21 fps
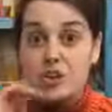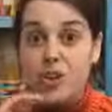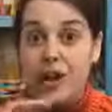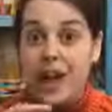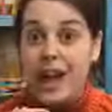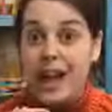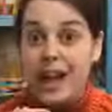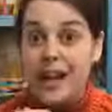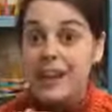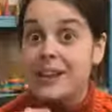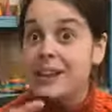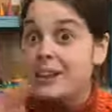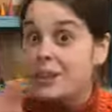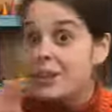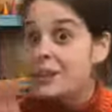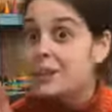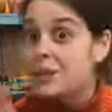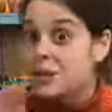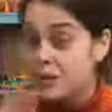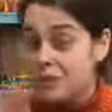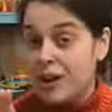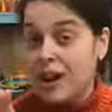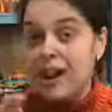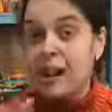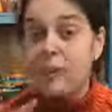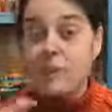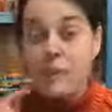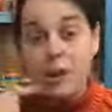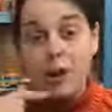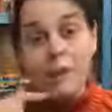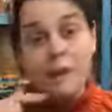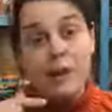Dry. Yeah.
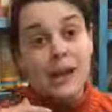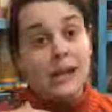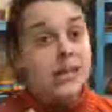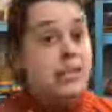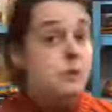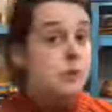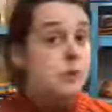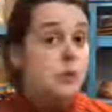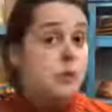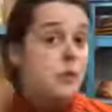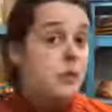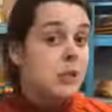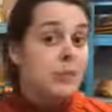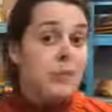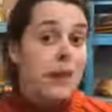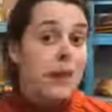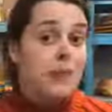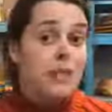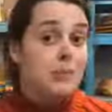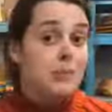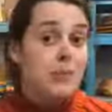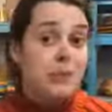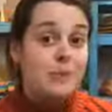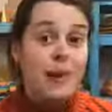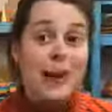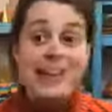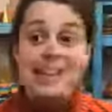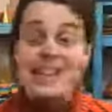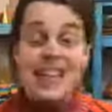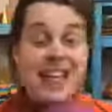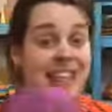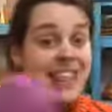Bear in mind, disposable swells when it's
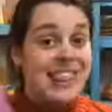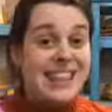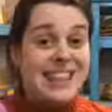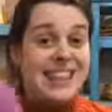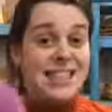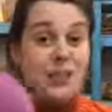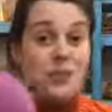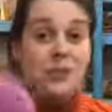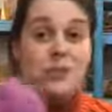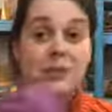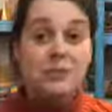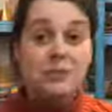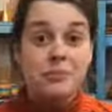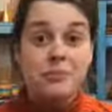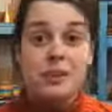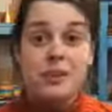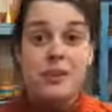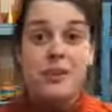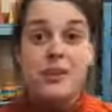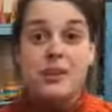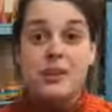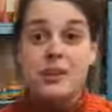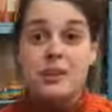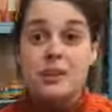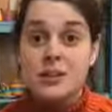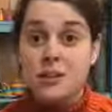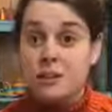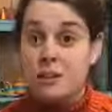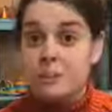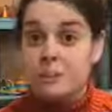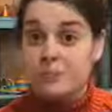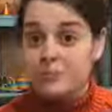wet. These don't.
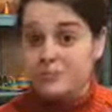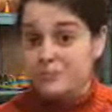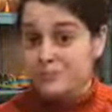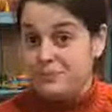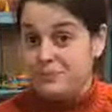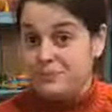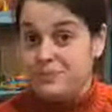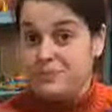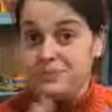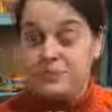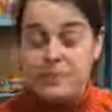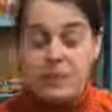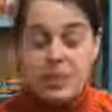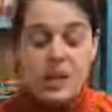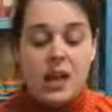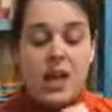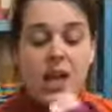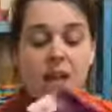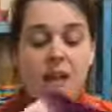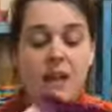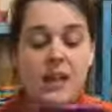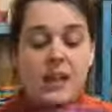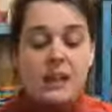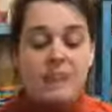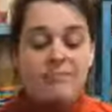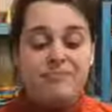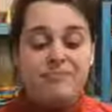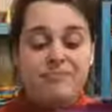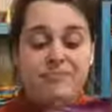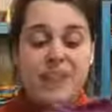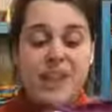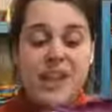So, yeah, I think
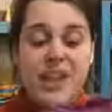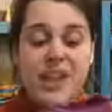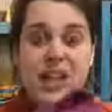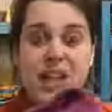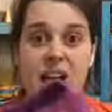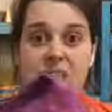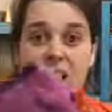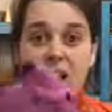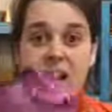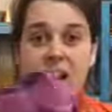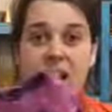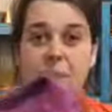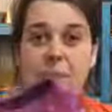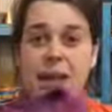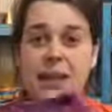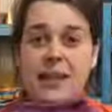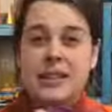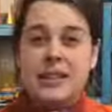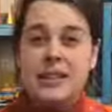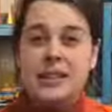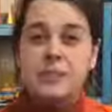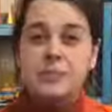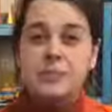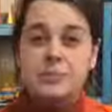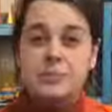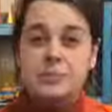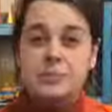an elemental.